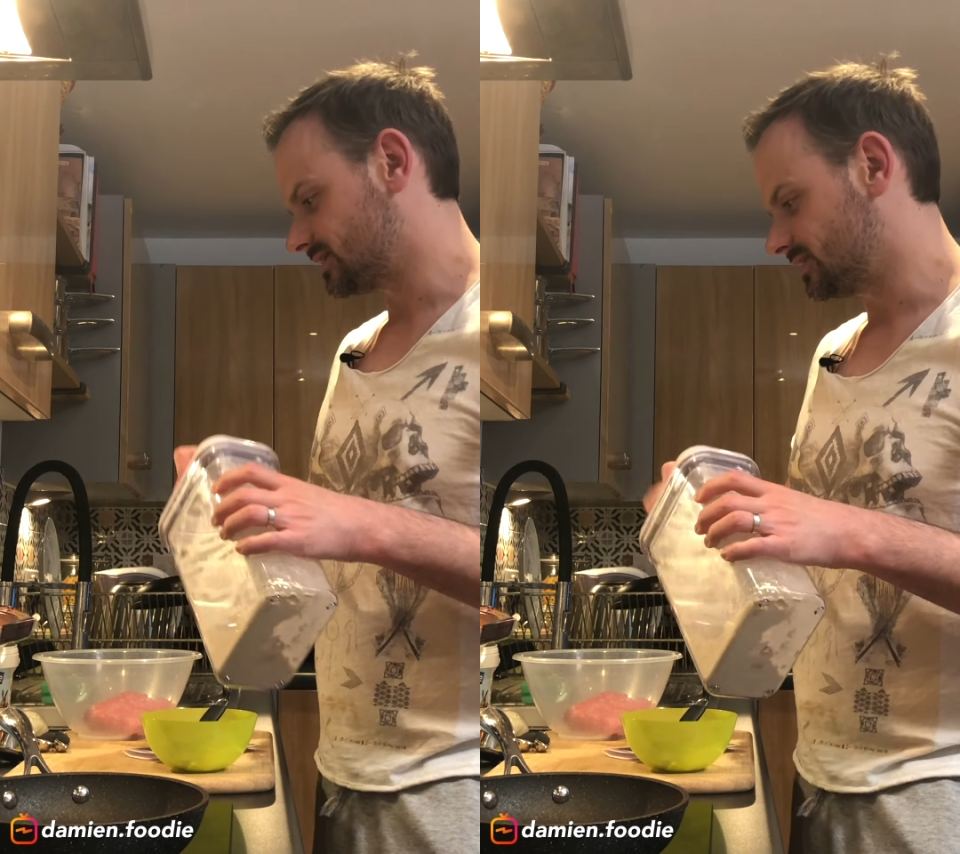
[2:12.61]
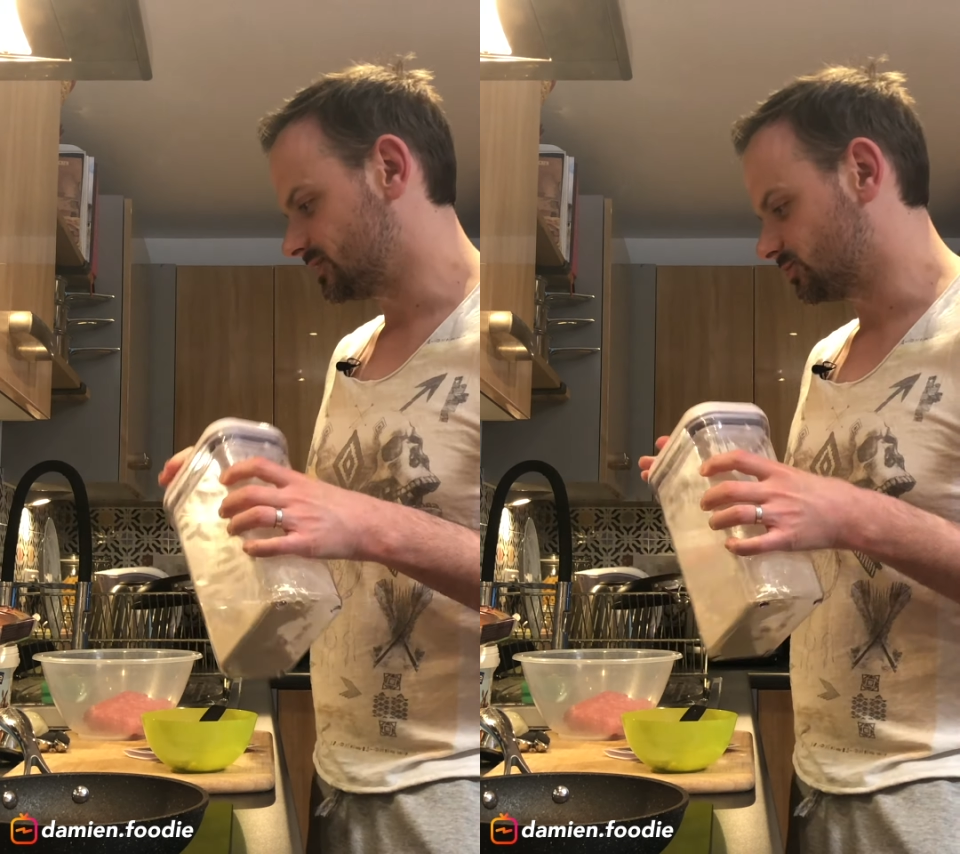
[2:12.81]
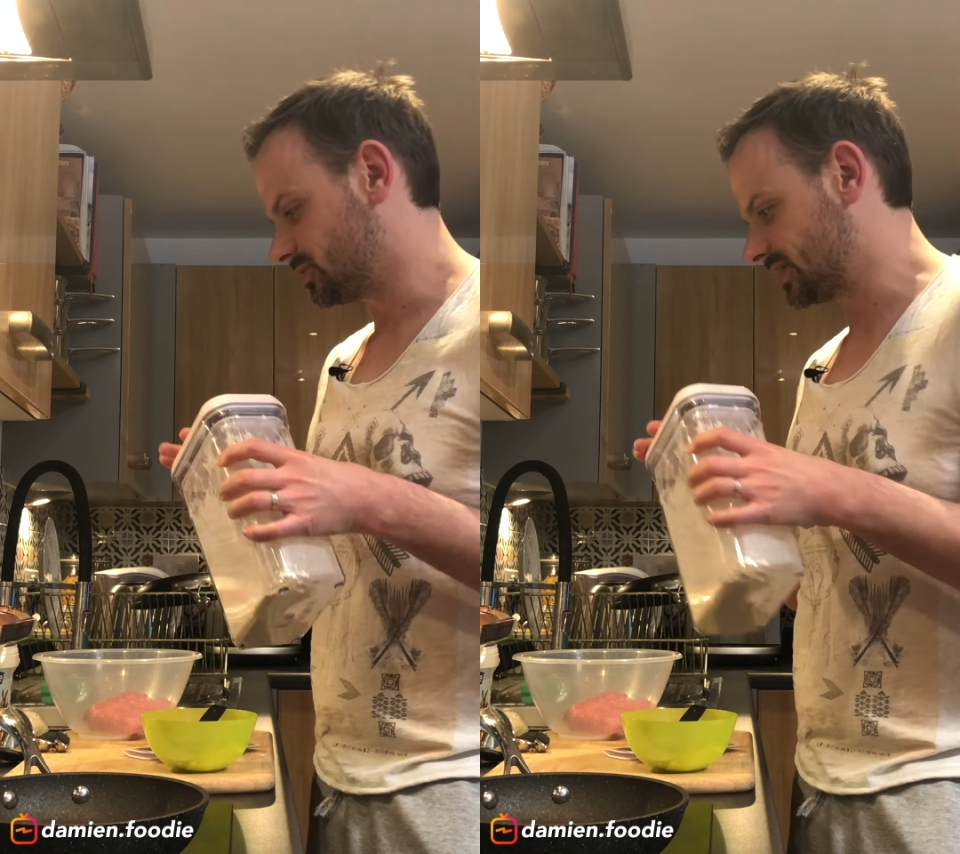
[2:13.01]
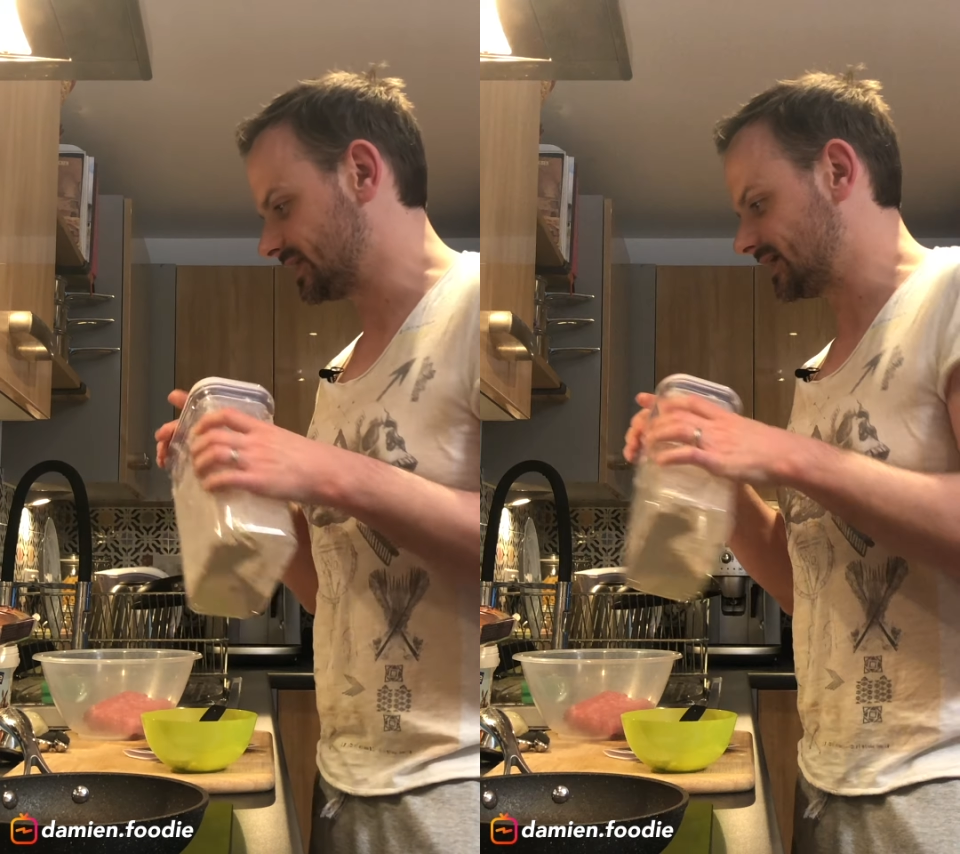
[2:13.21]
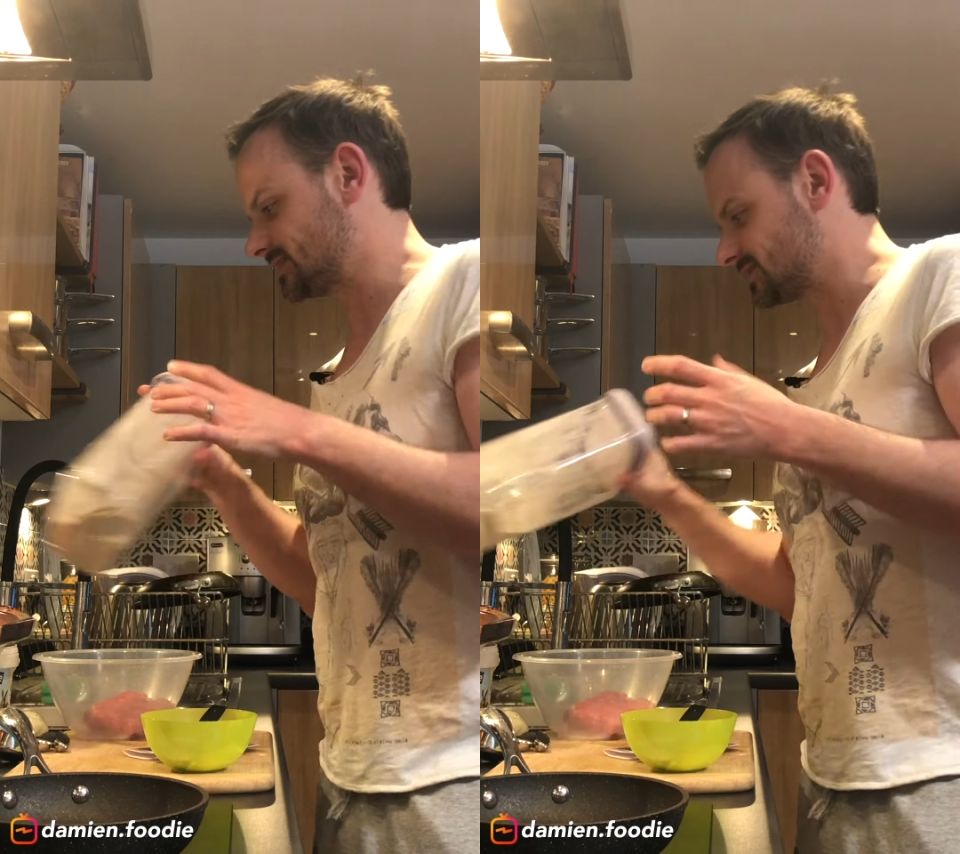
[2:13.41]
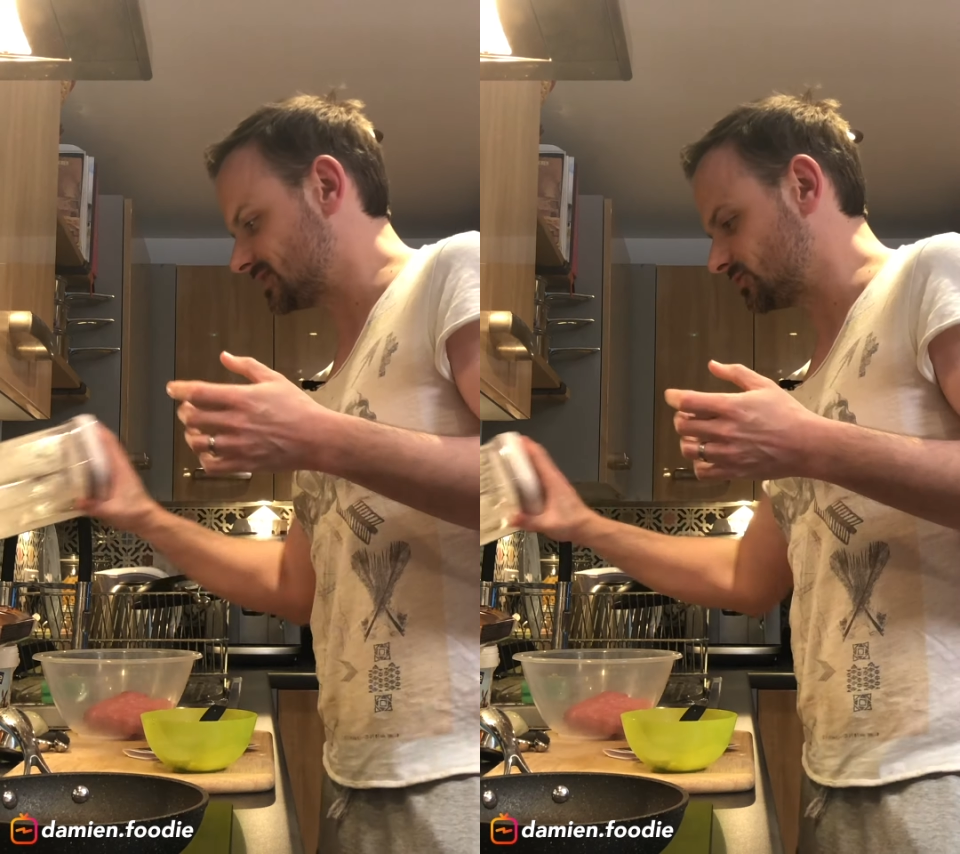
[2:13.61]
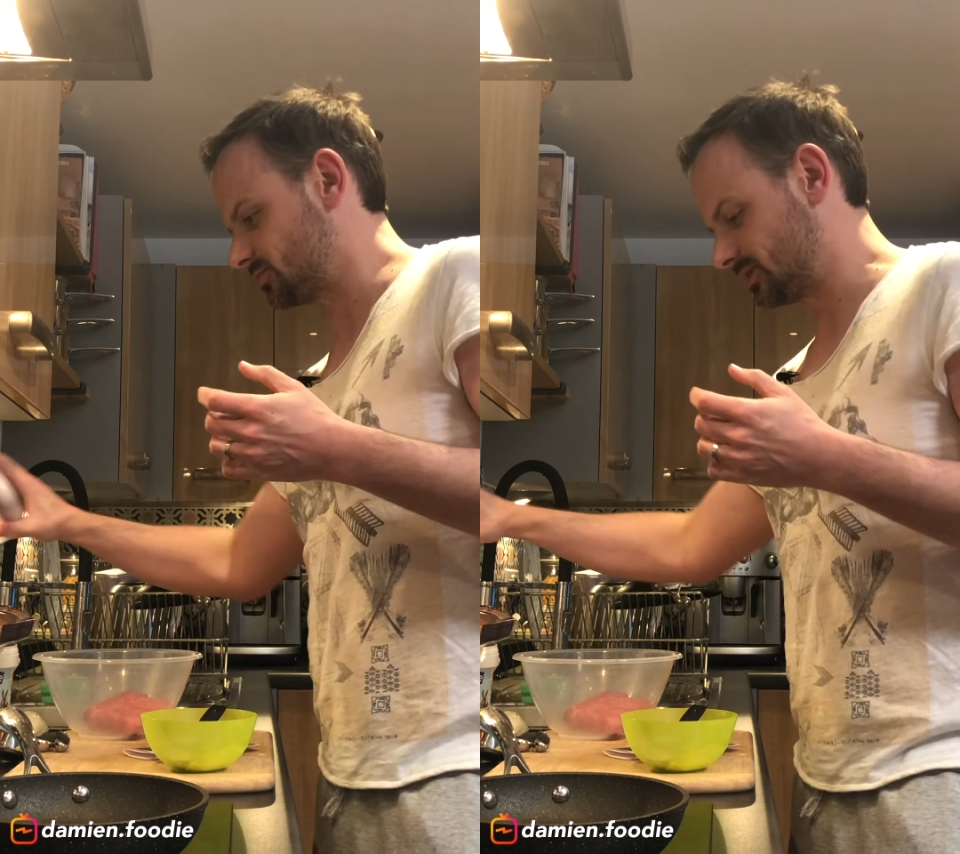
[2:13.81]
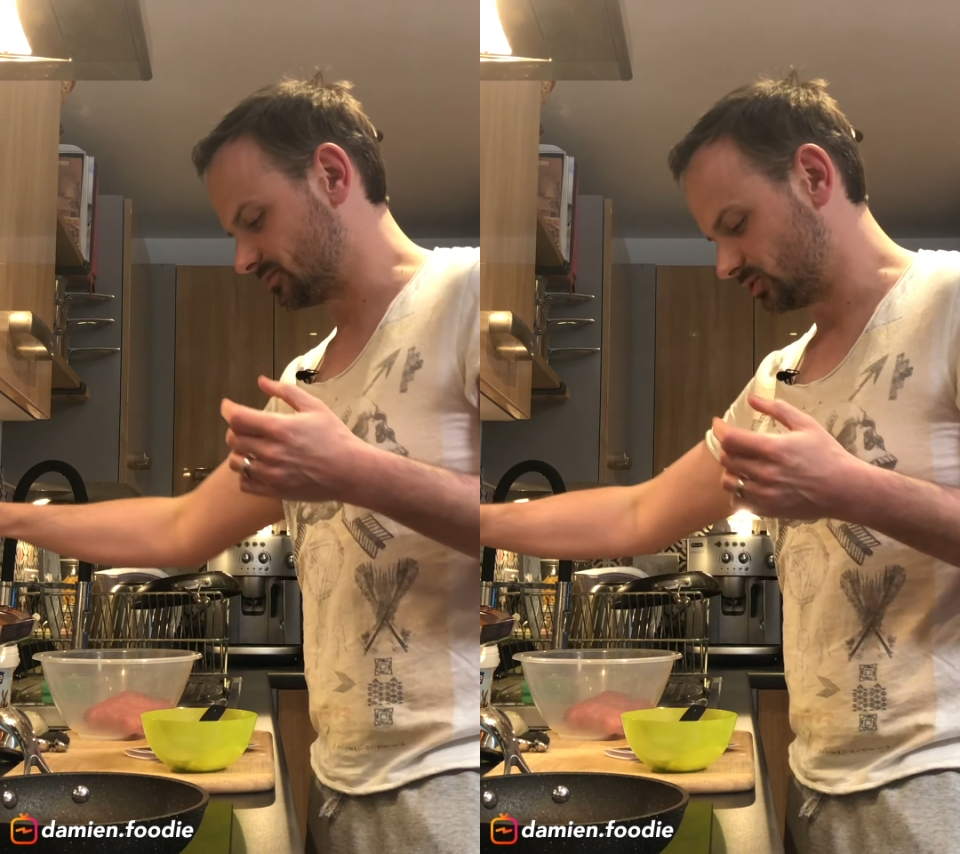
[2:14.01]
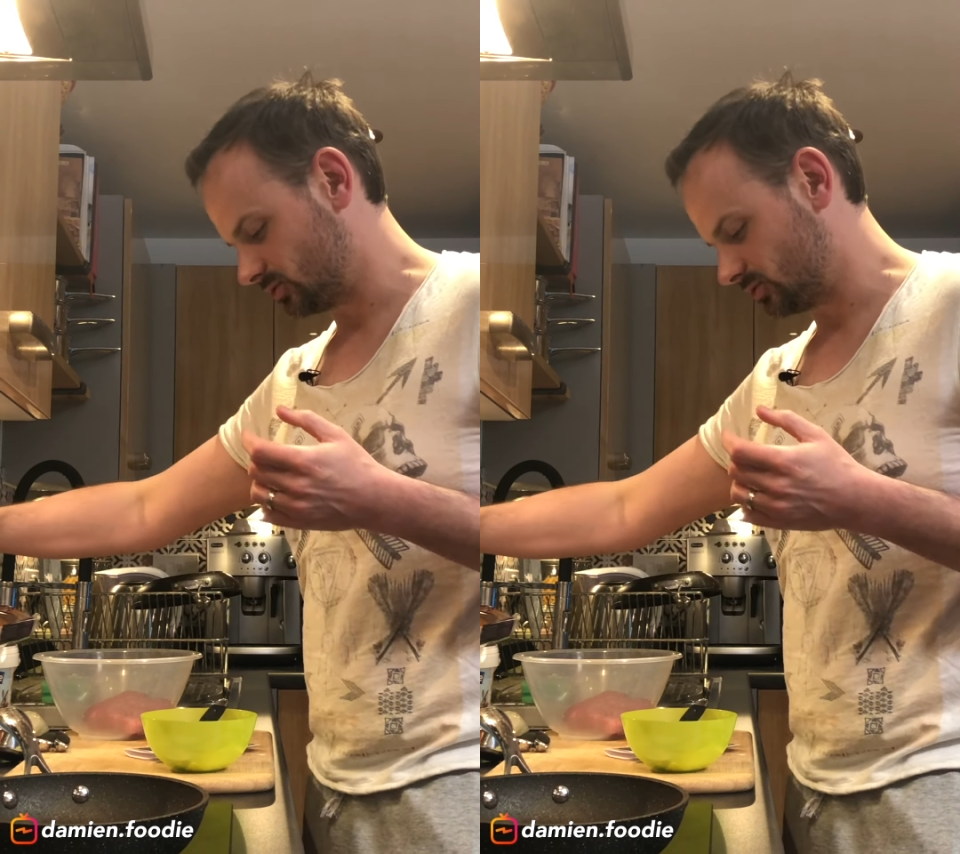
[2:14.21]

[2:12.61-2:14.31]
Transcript: A little bit less, a little bit more.